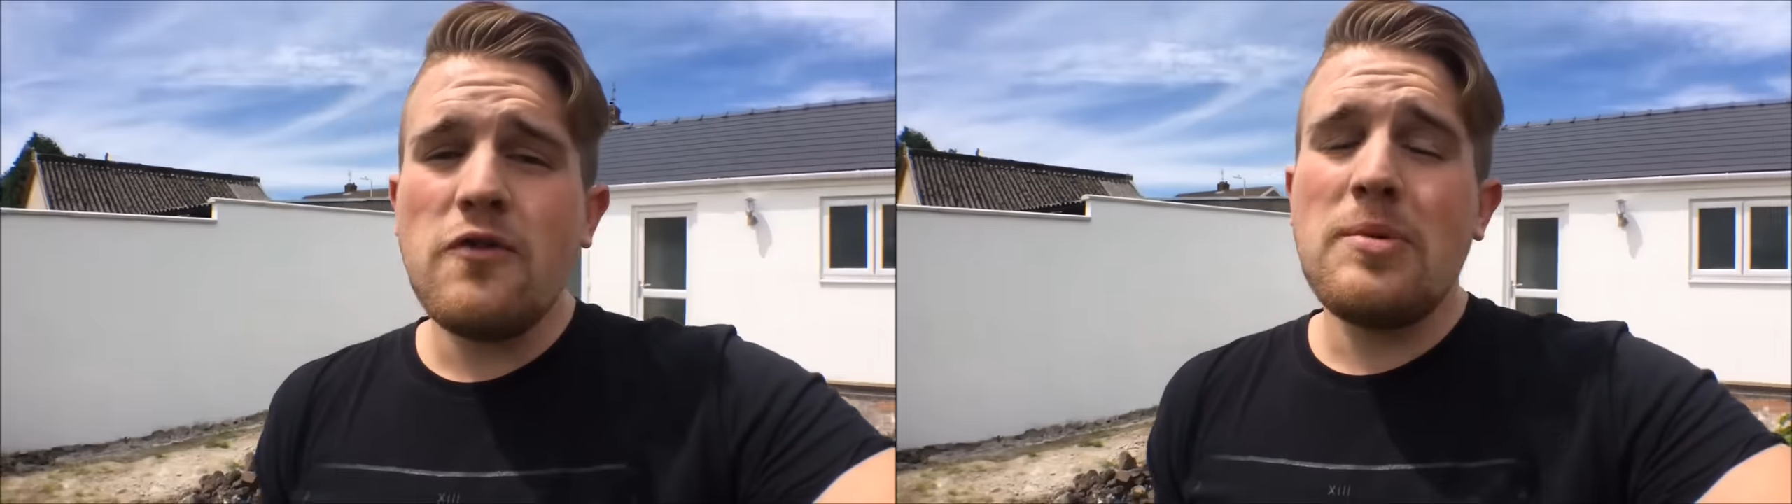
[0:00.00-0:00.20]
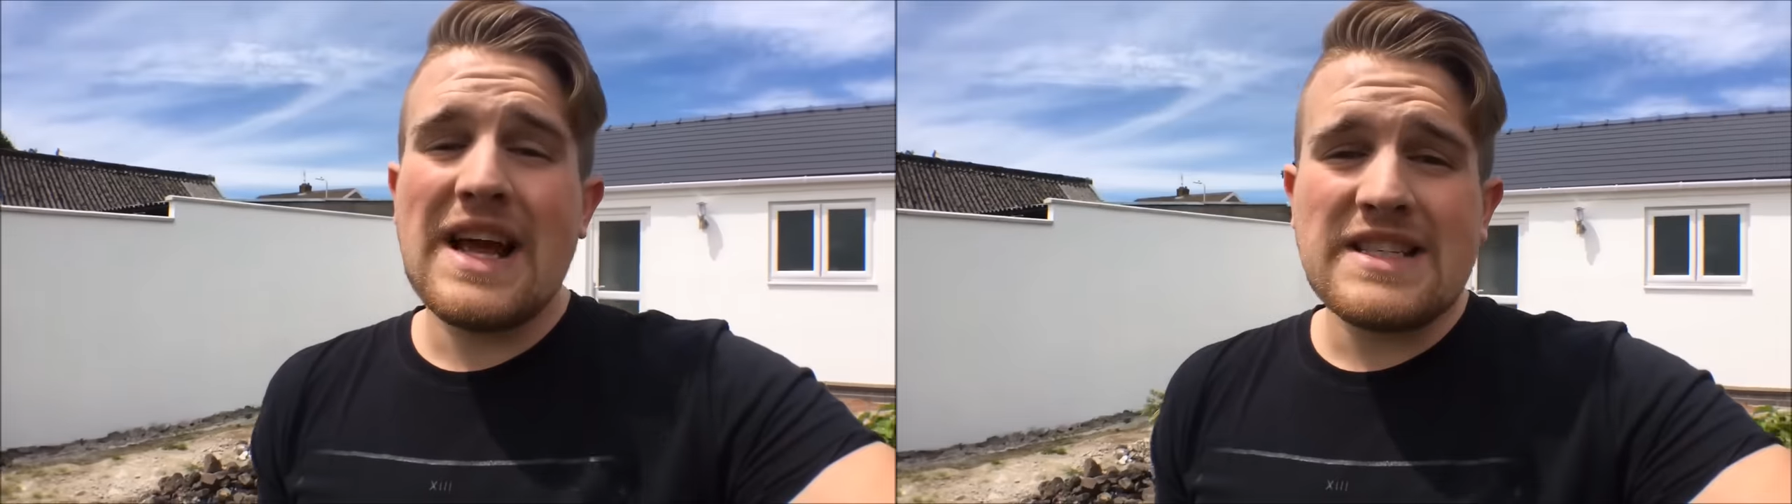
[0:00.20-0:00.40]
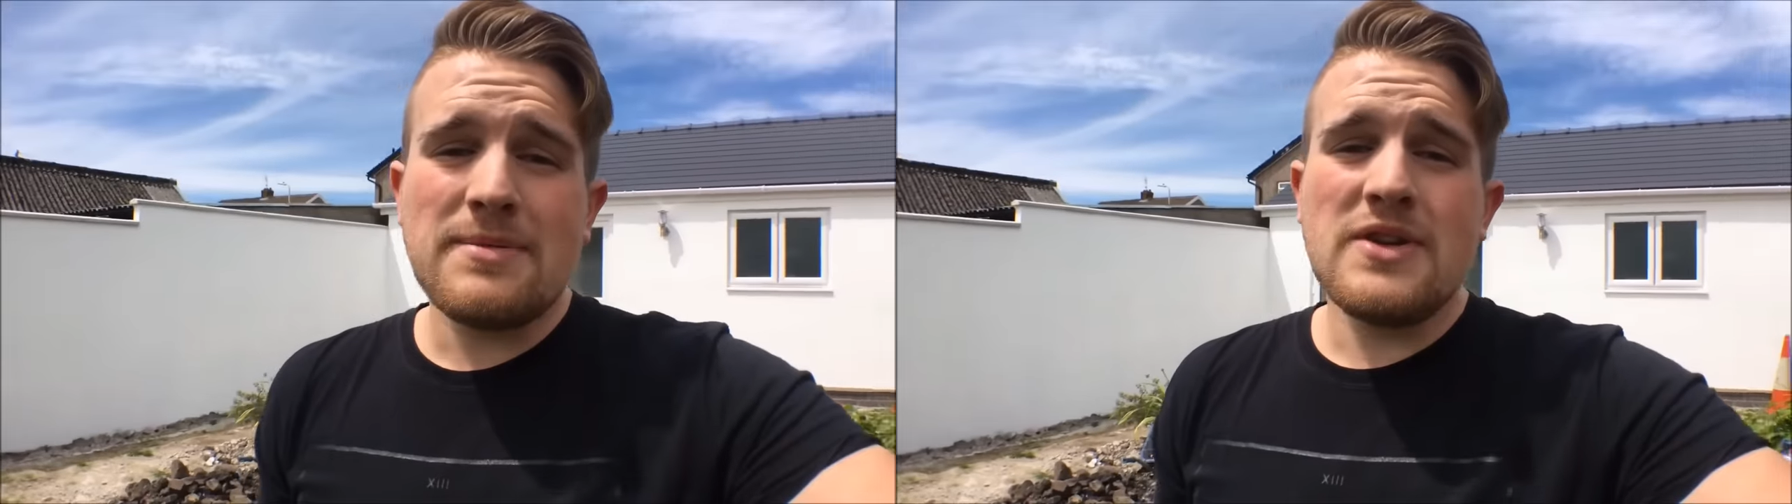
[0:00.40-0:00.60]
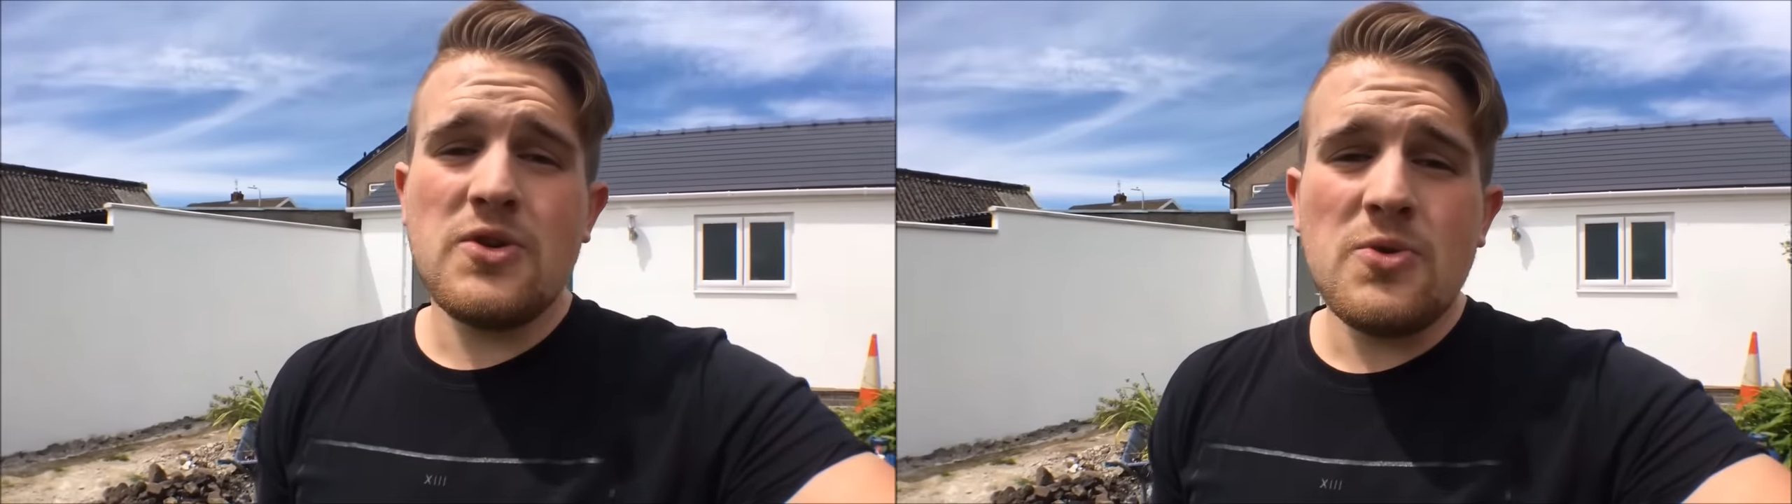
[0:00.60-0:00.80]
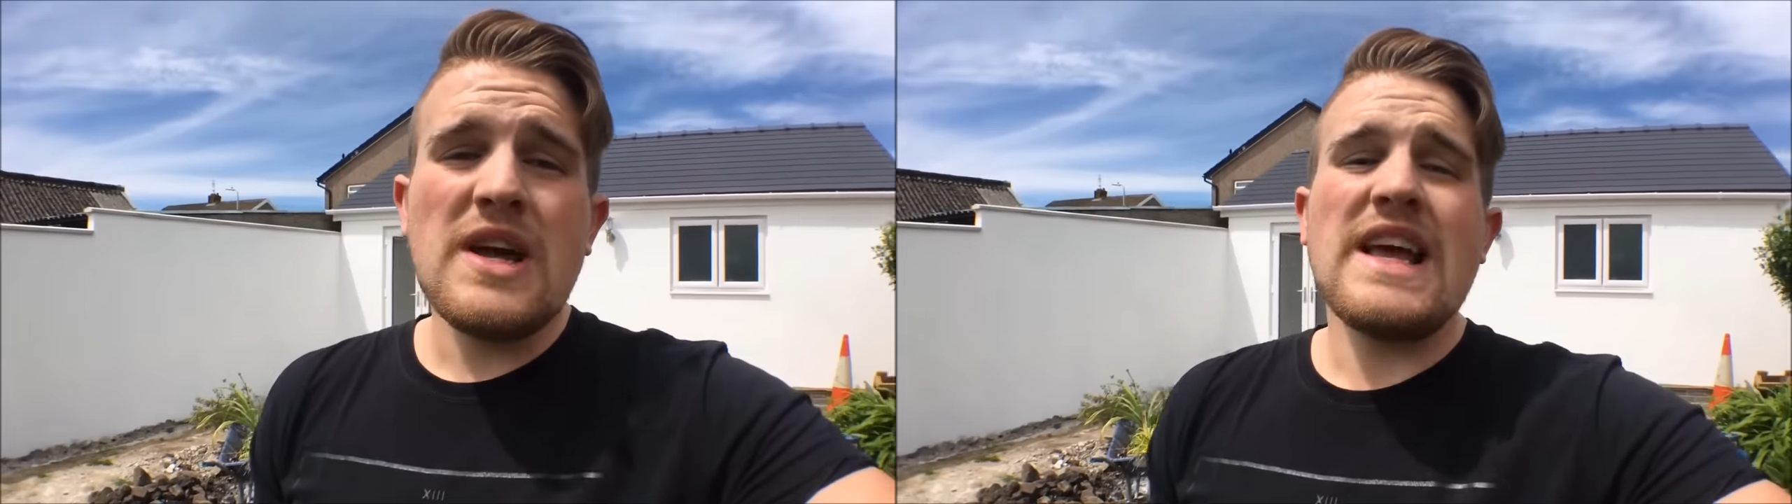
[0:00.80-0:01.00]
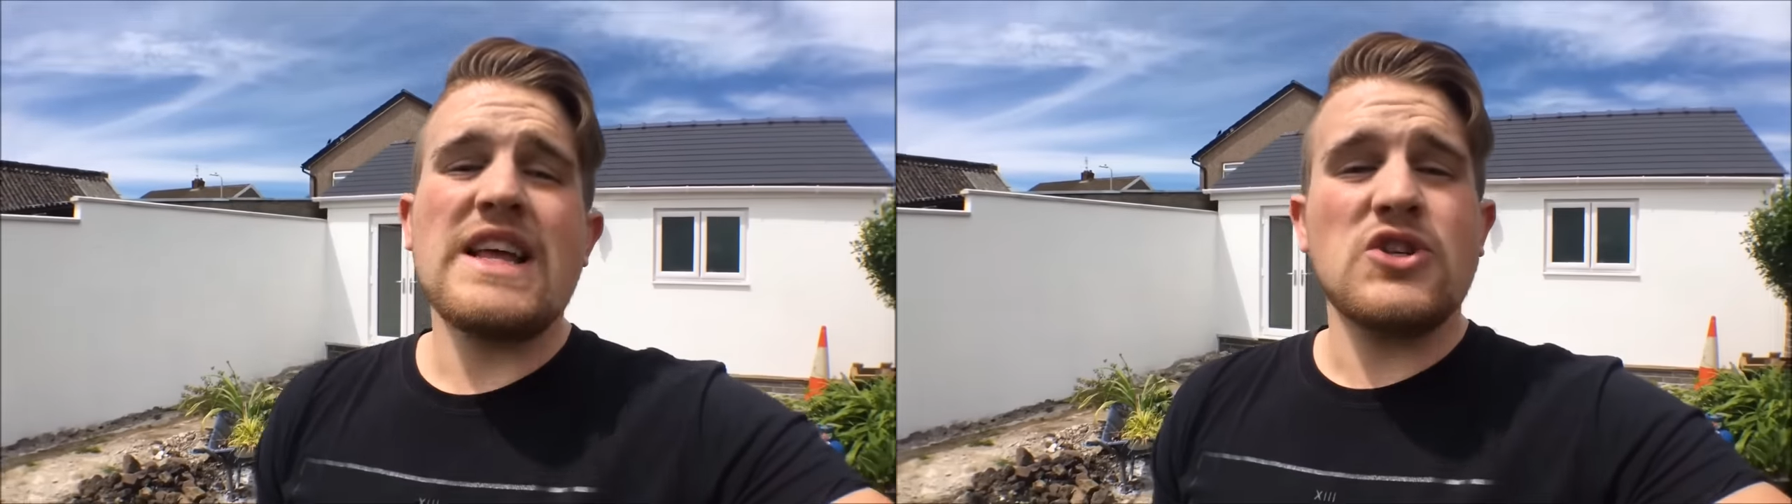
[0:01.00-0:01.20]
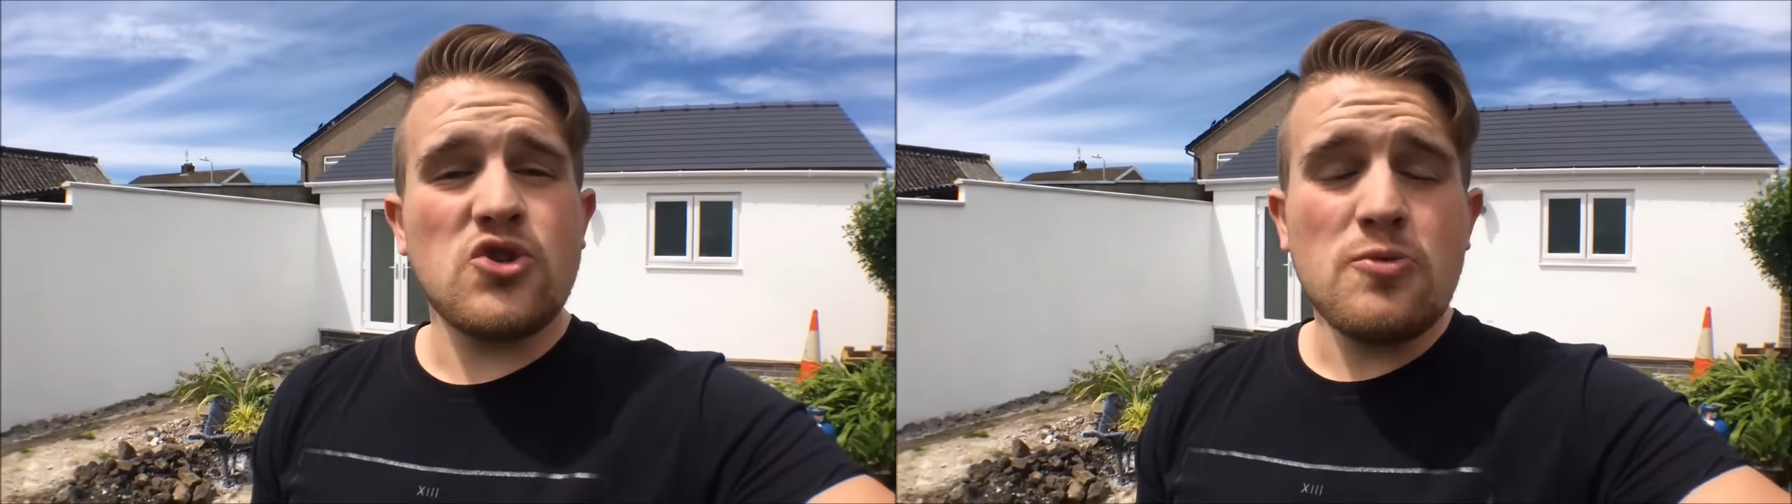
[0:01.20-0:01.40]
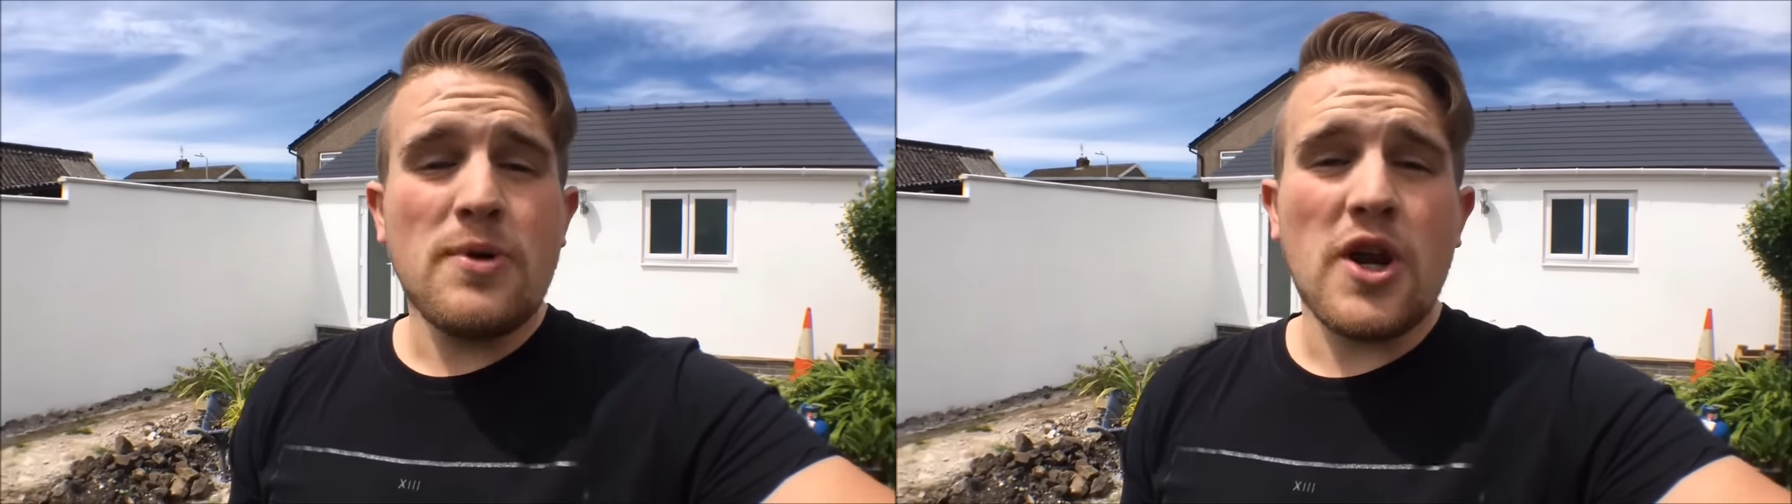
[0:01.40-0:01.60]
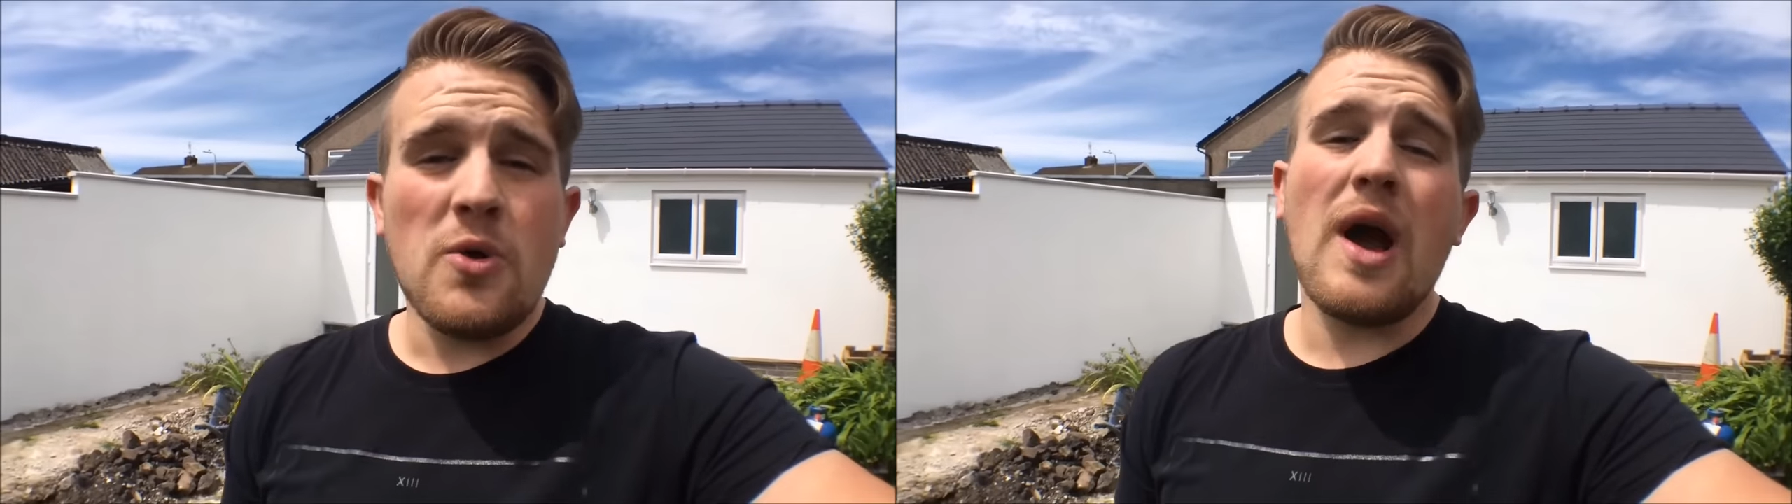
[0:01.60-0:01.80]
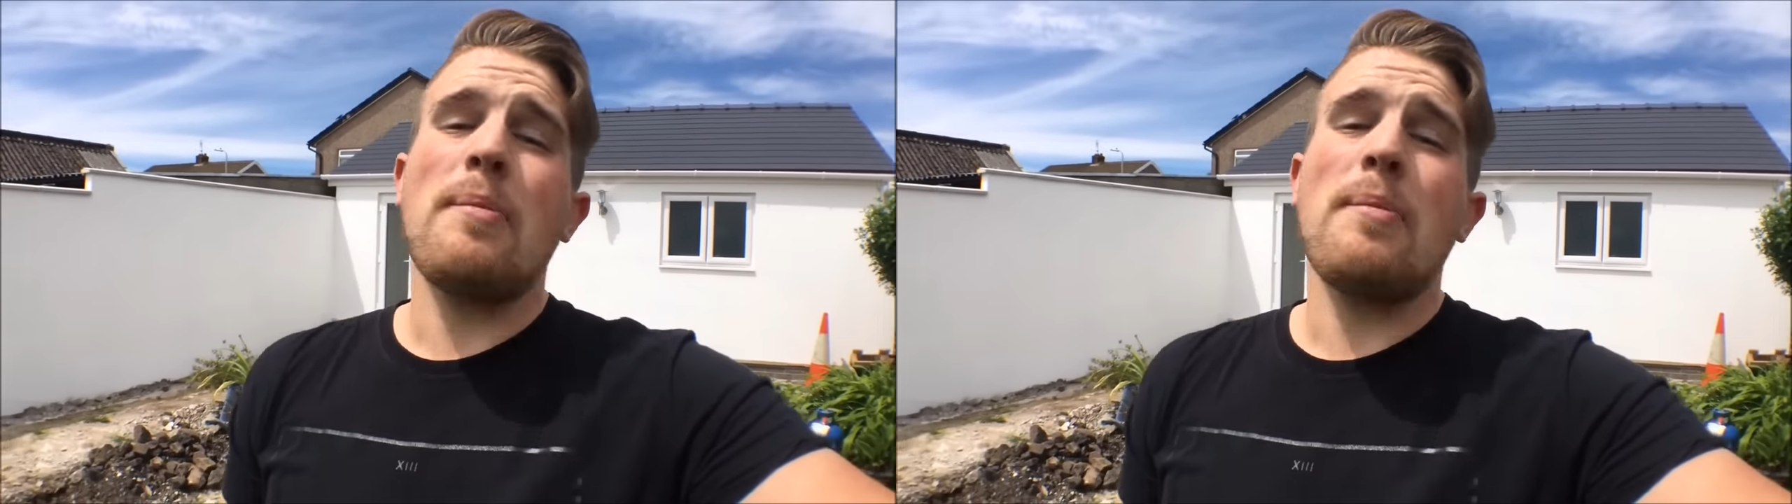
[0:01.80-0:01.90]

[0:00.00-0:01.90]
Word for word: of you've been asking me to do is super glue